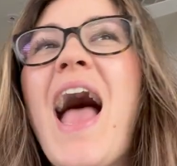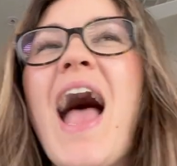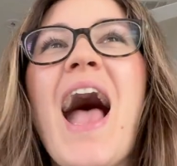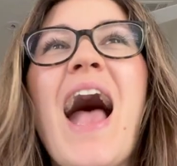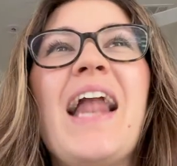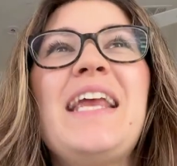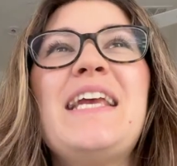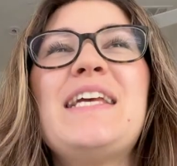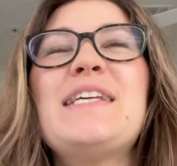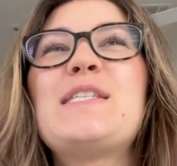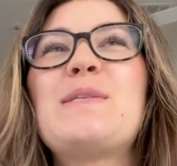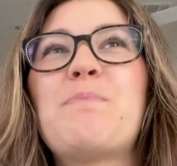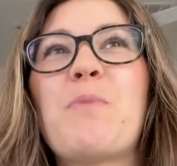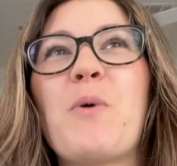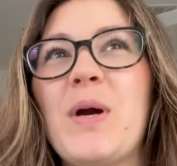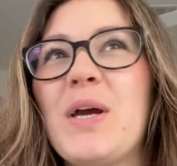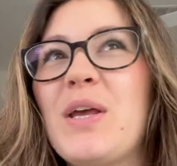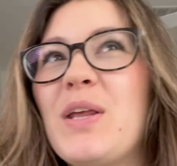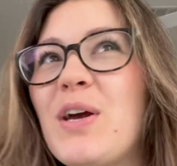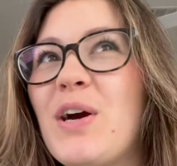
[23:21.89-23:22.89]
any
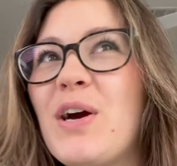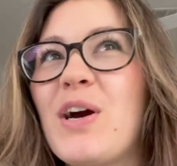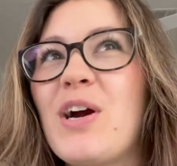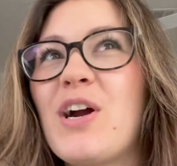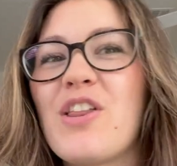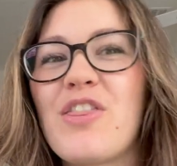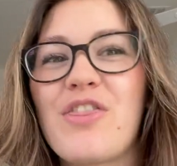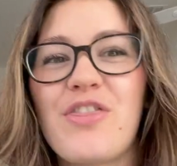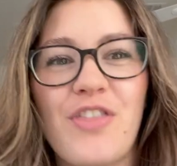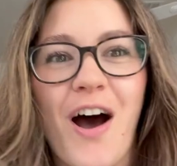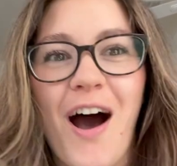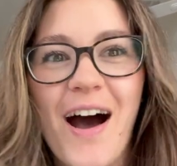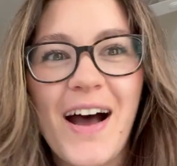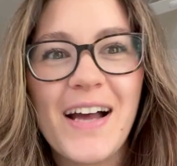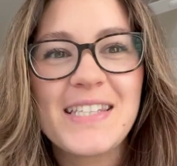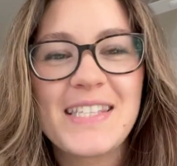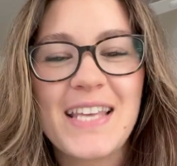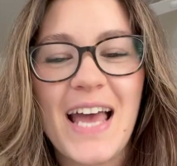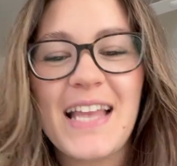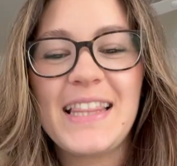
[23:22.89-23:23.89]
spoiler
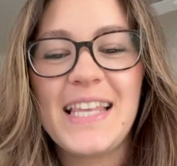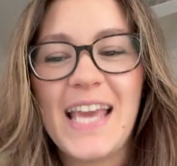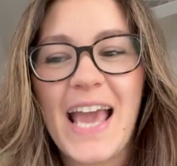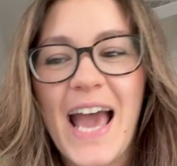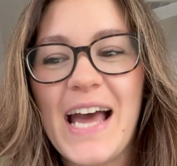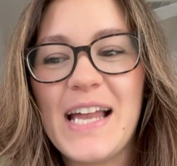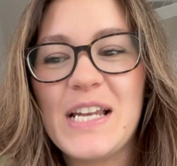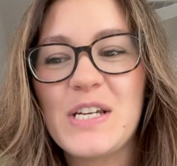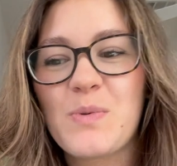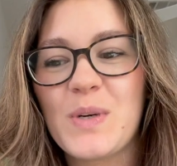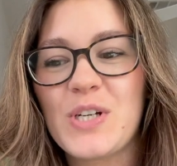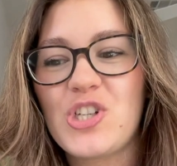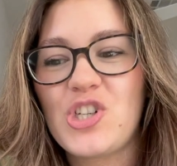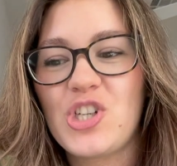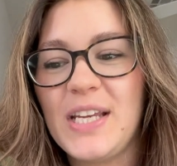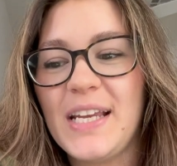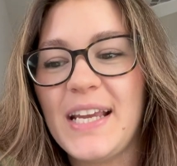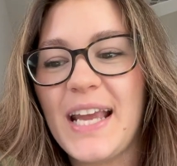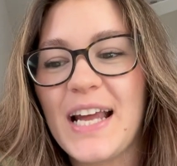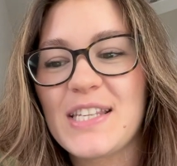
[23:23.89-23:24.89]
thoughts at the end when
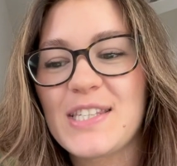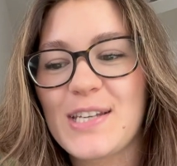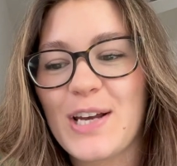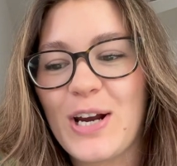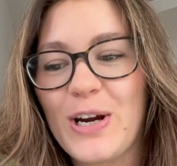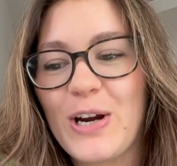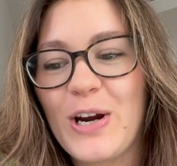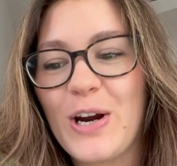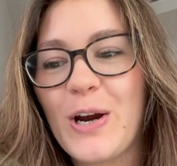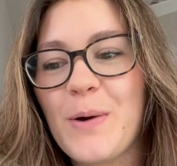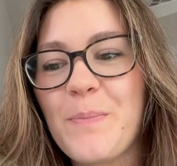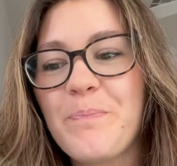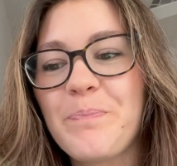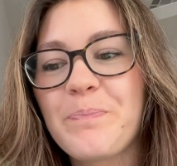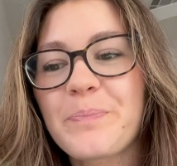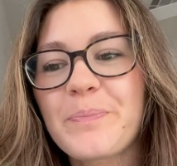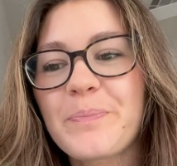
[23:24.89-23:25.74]
she gets her